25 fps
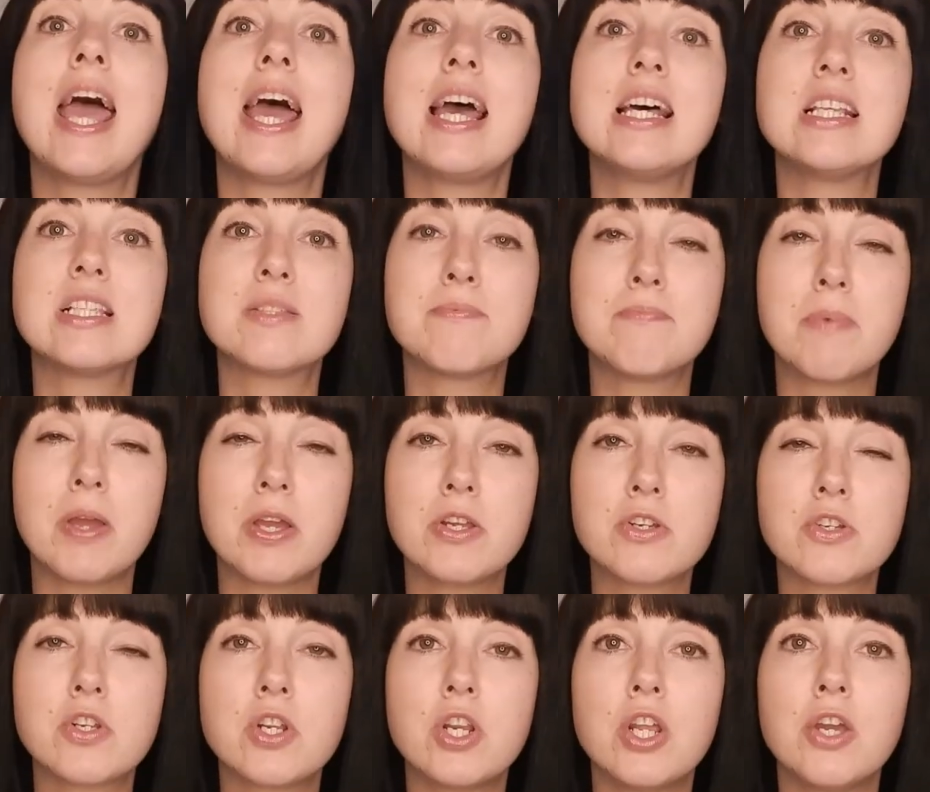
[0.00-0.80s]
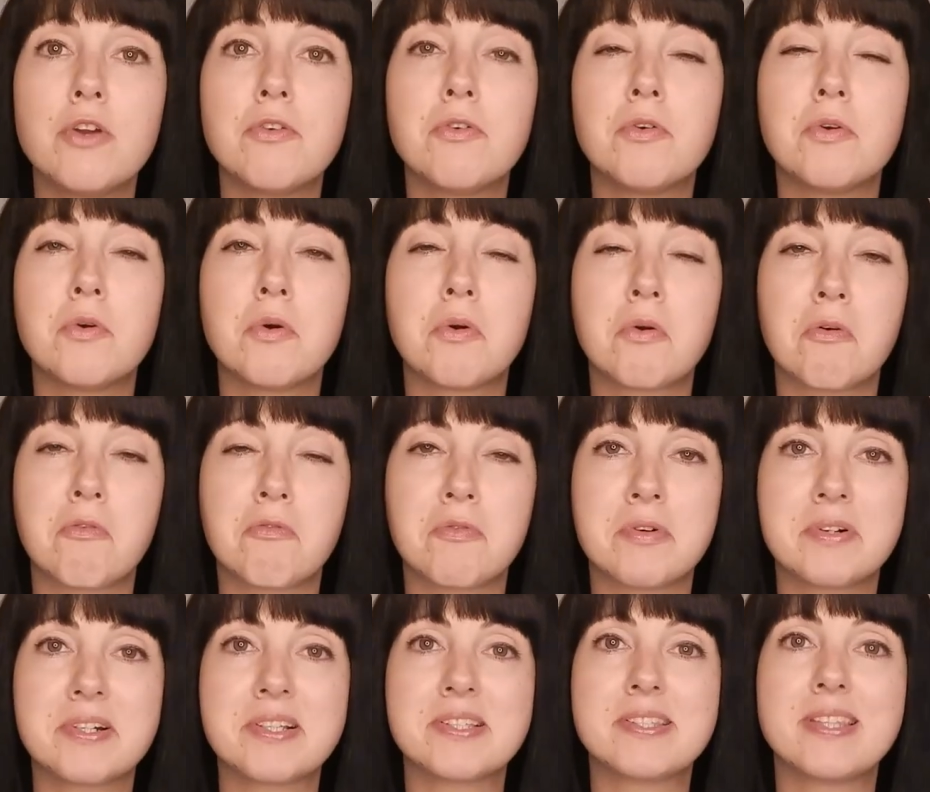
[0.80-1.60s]
especially if you're a
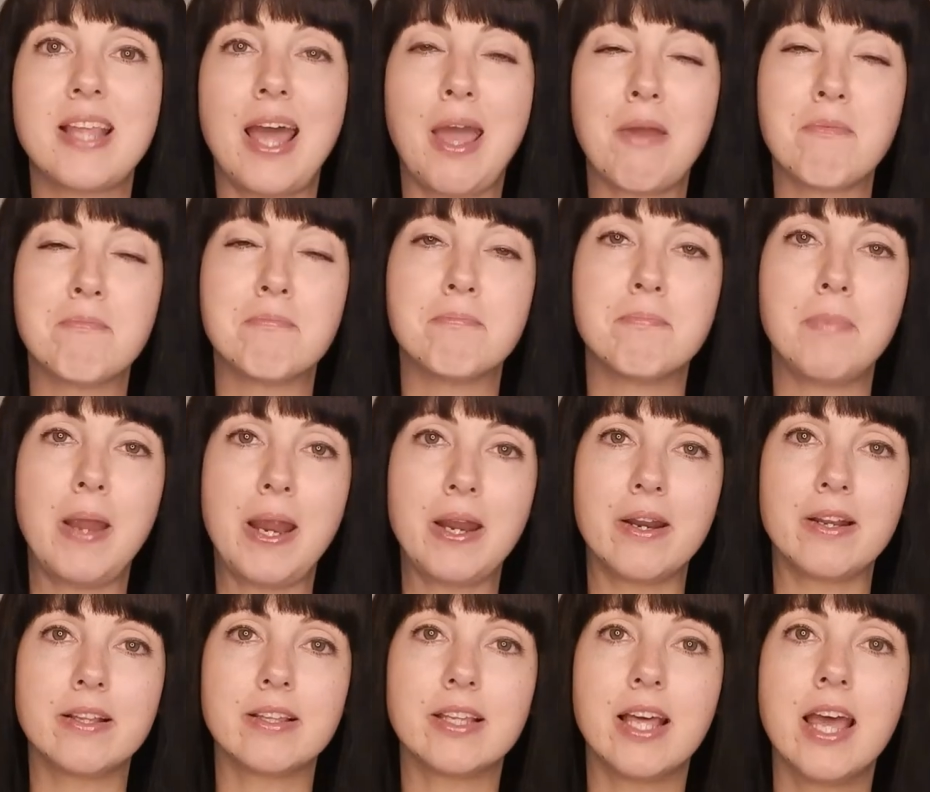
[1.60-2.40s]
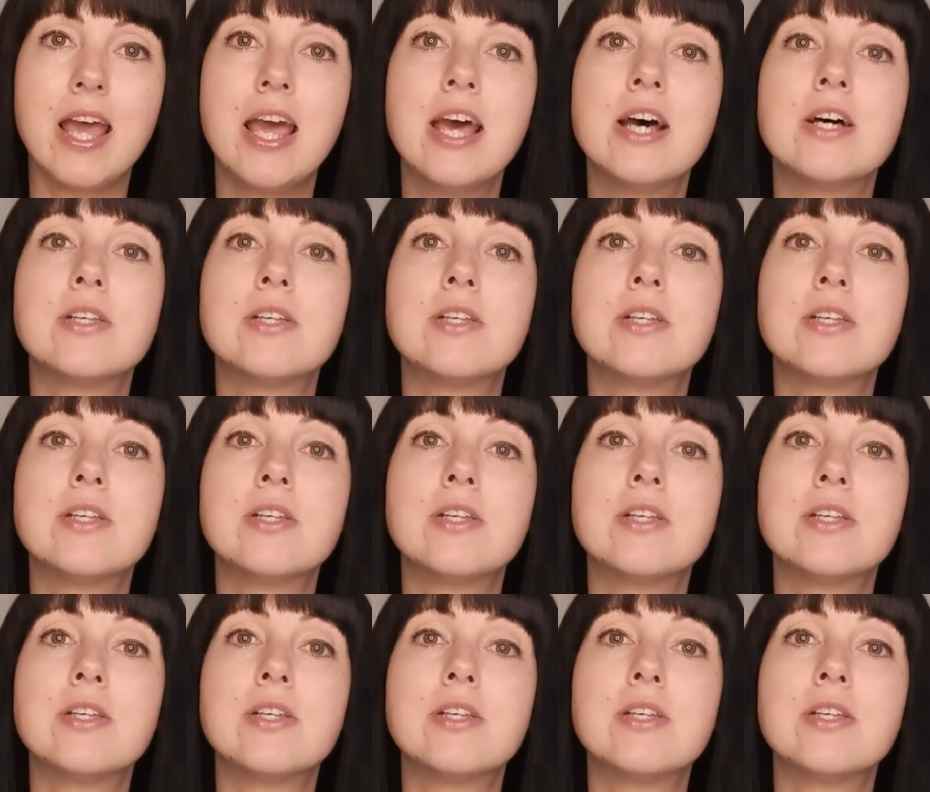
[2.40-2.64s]
first-time parent.